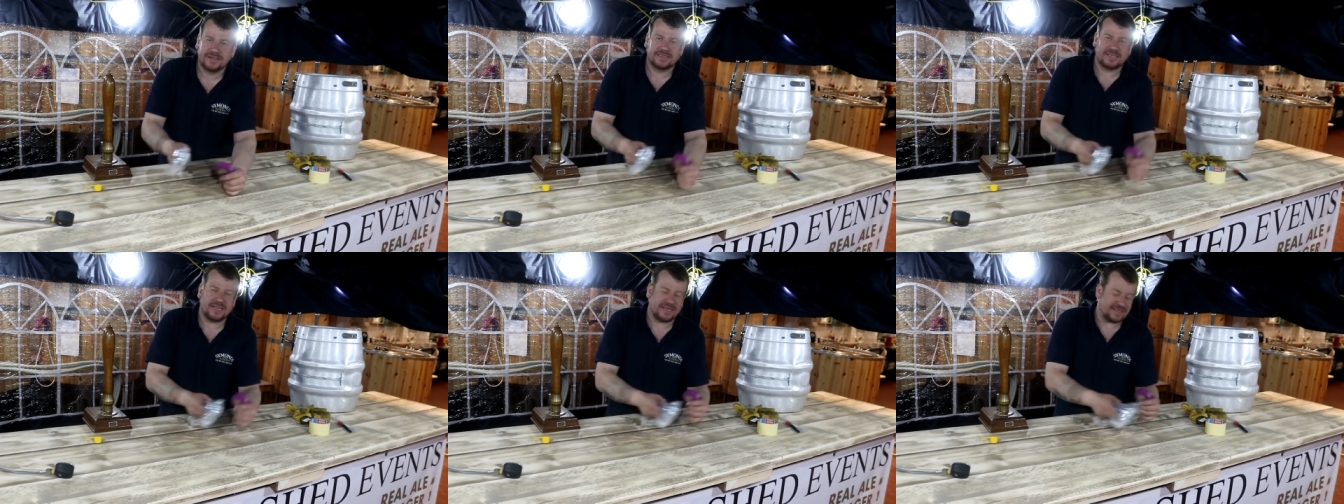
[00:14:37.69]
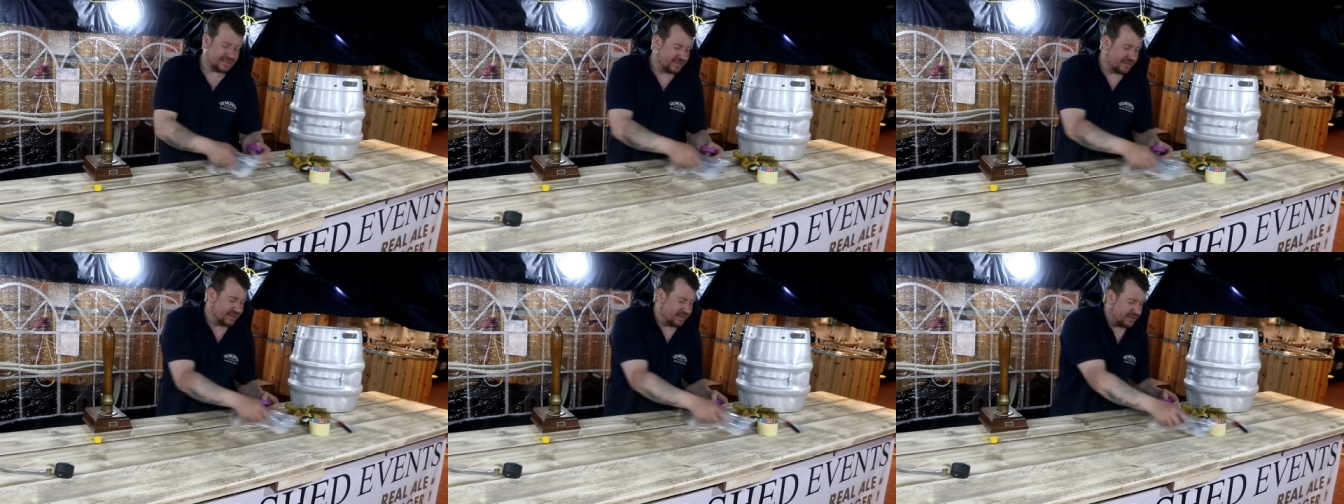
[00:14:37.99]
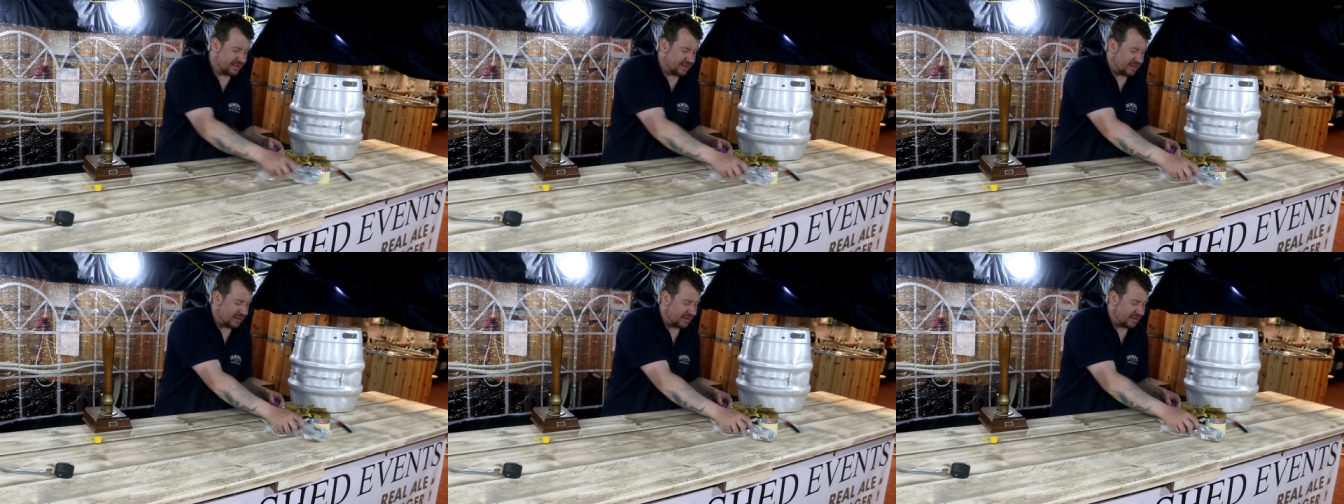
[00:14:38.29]
tested
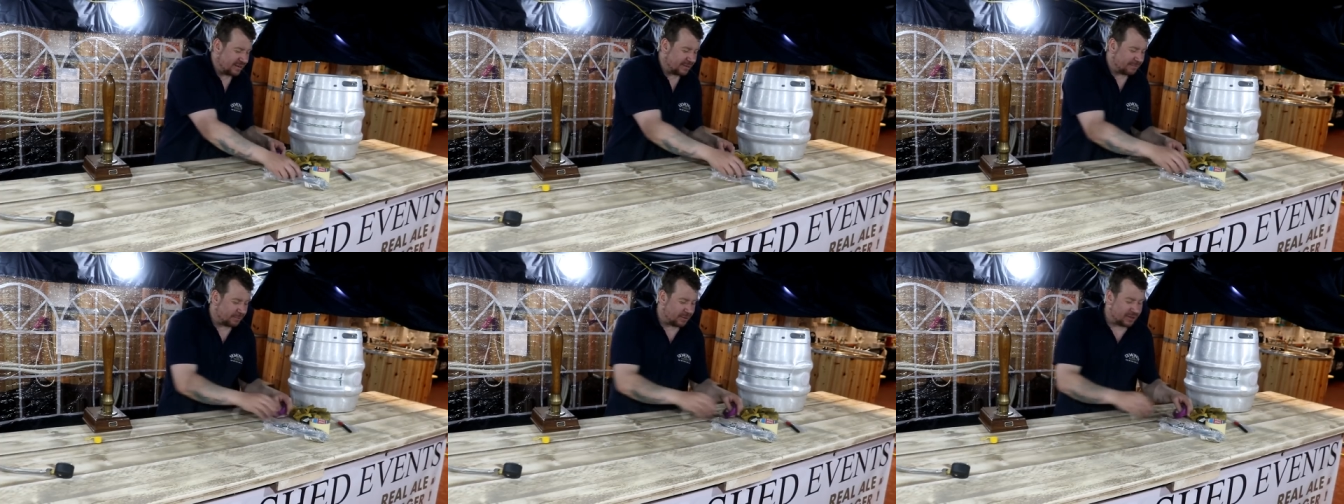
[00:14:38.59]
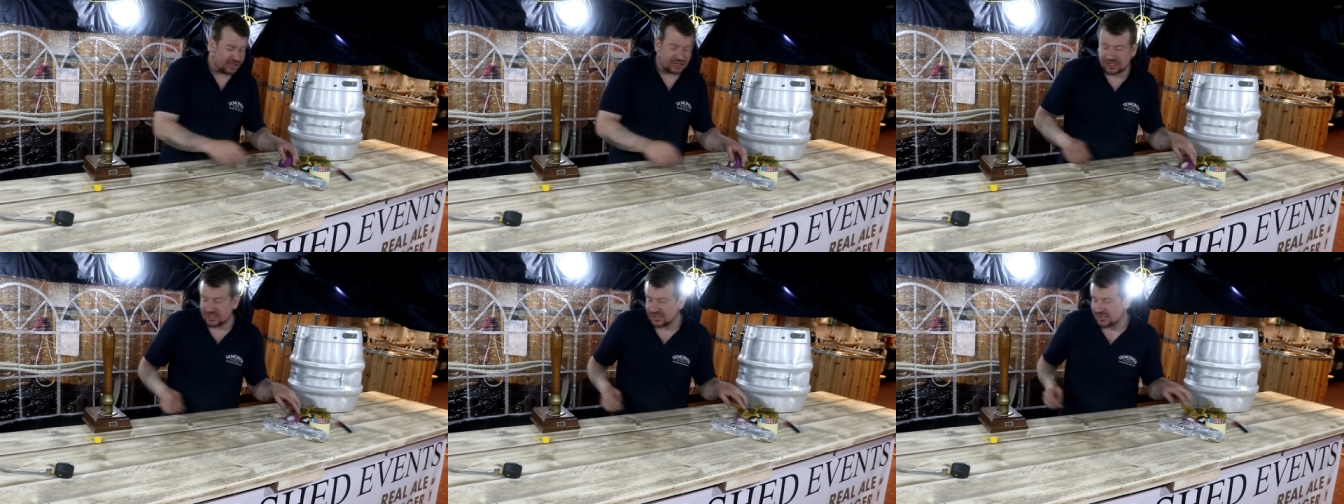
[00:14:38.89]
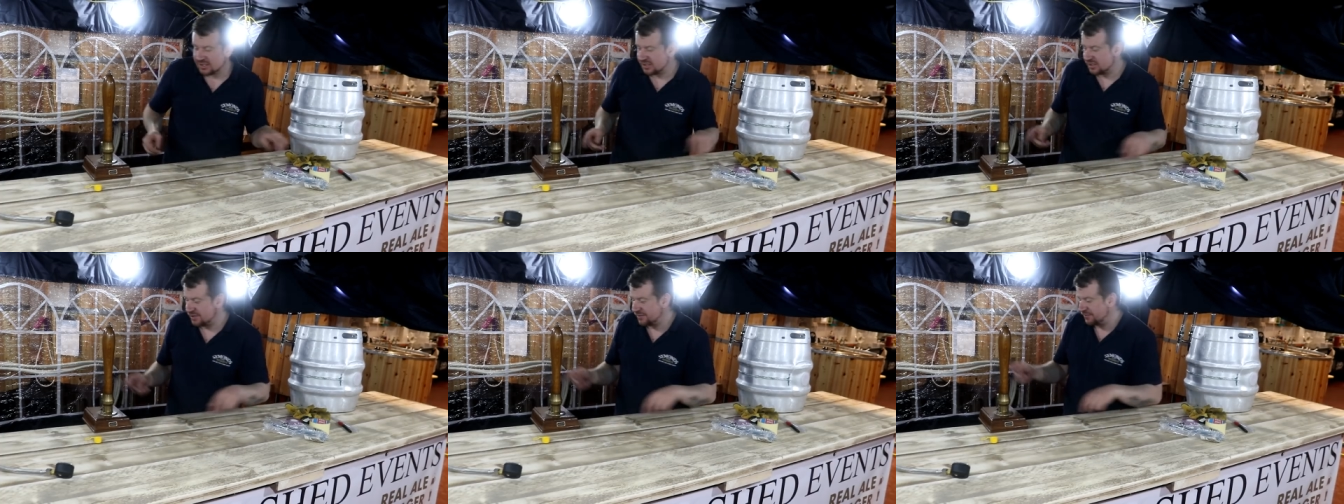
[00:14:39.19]
the
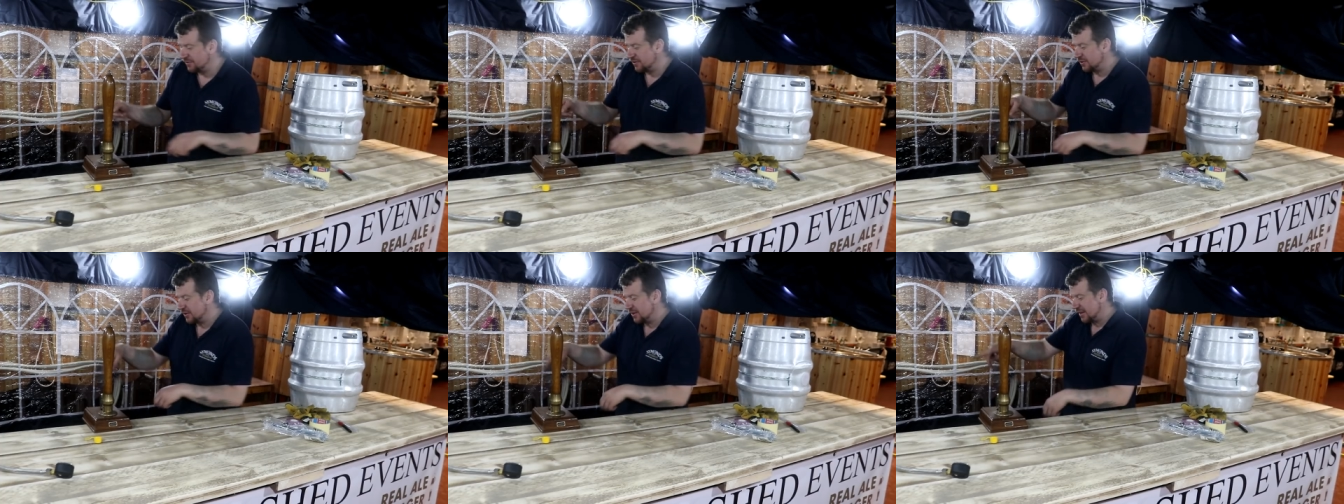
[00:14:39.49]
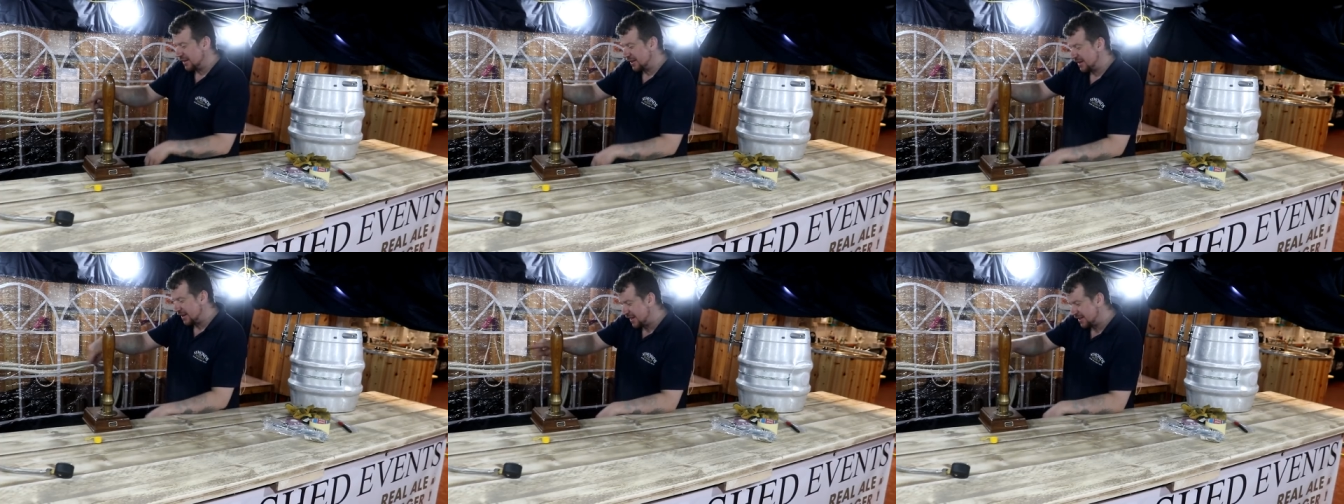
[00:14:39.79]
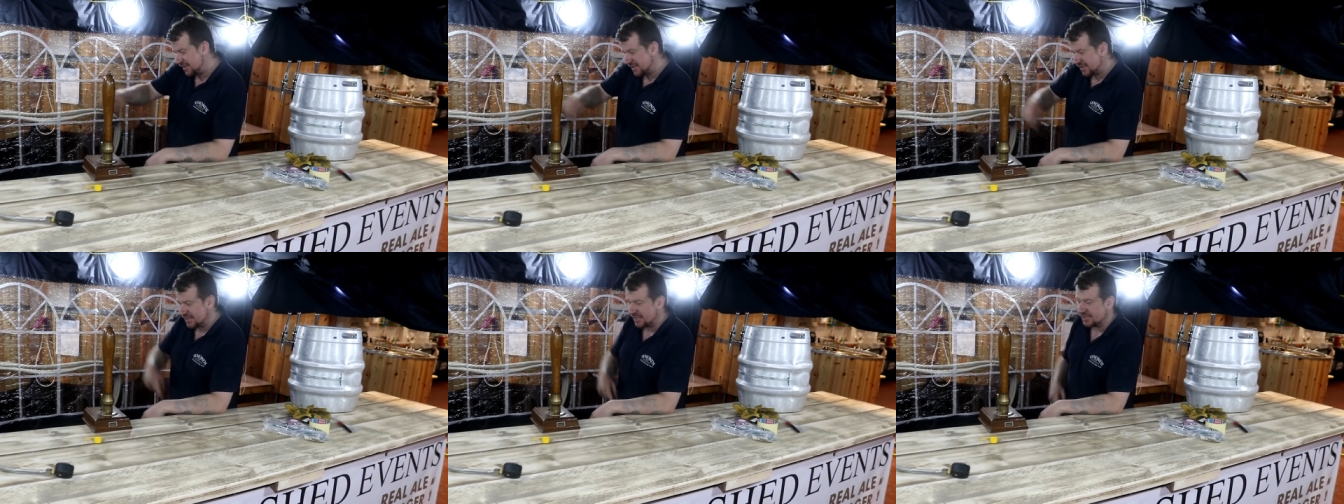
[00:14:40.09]
pressures for the
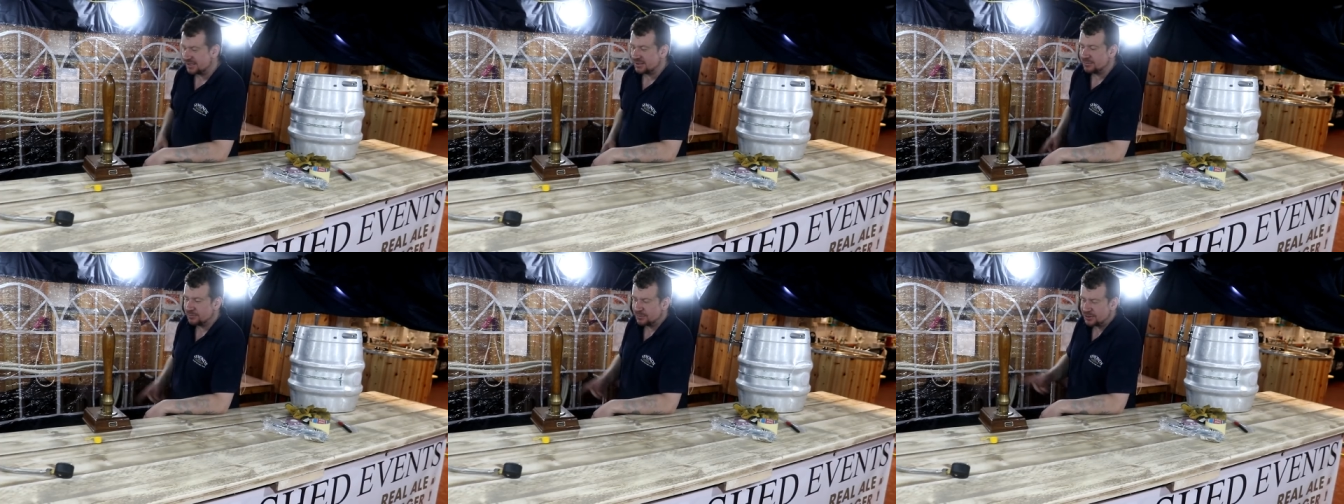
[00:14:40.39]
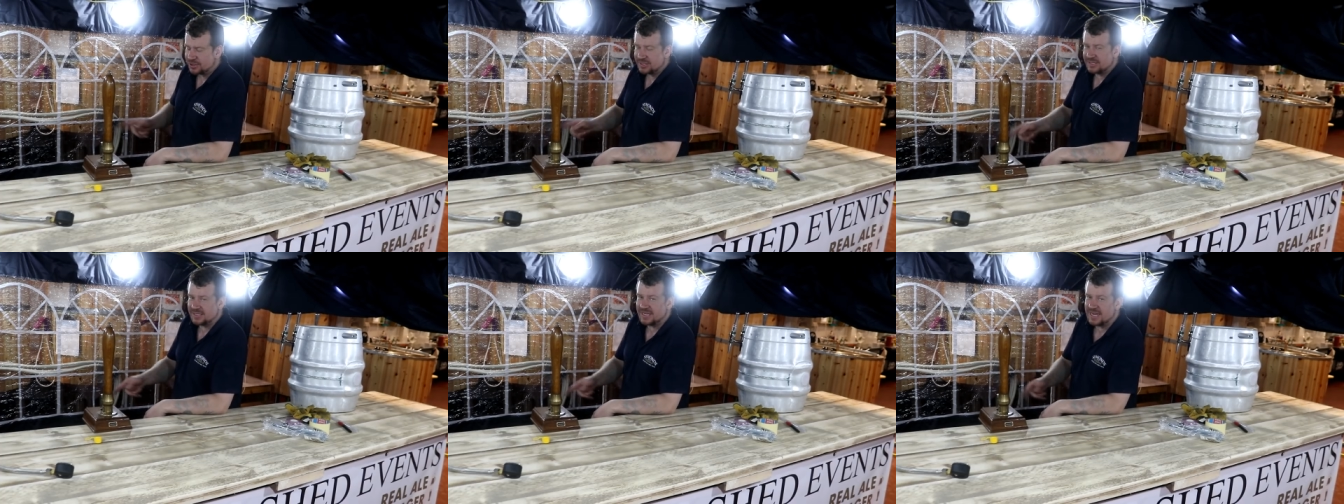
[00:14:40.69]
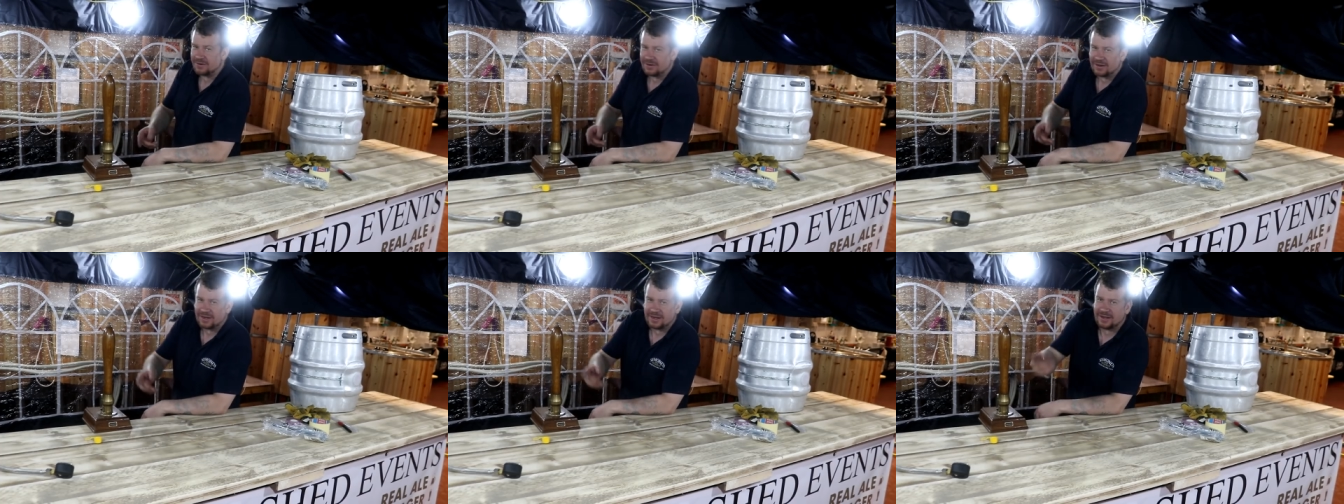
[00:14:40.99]
keg setup, which is
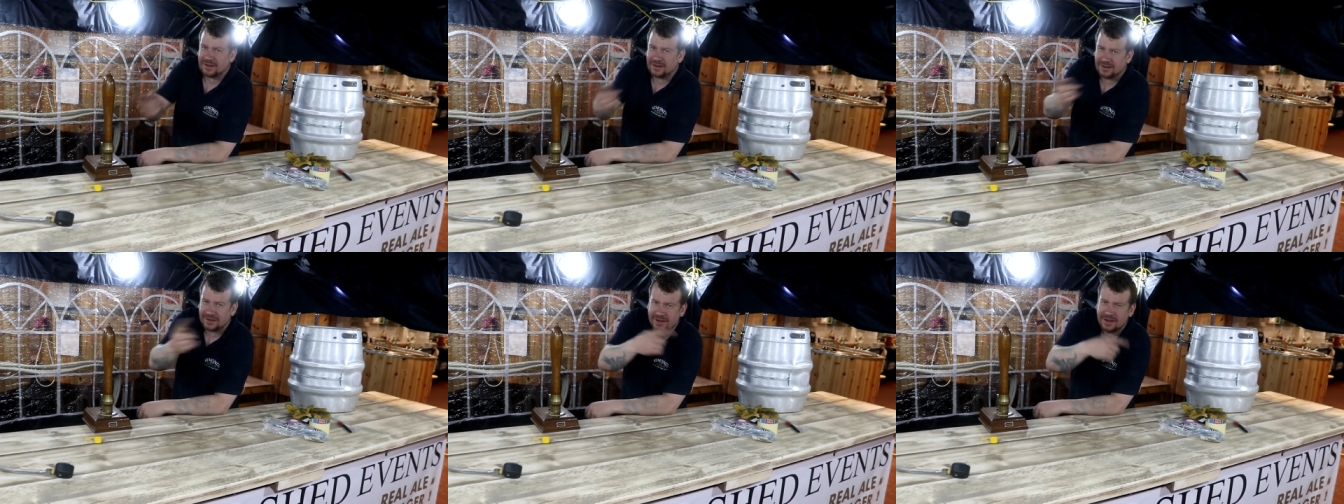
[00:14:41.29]
down here.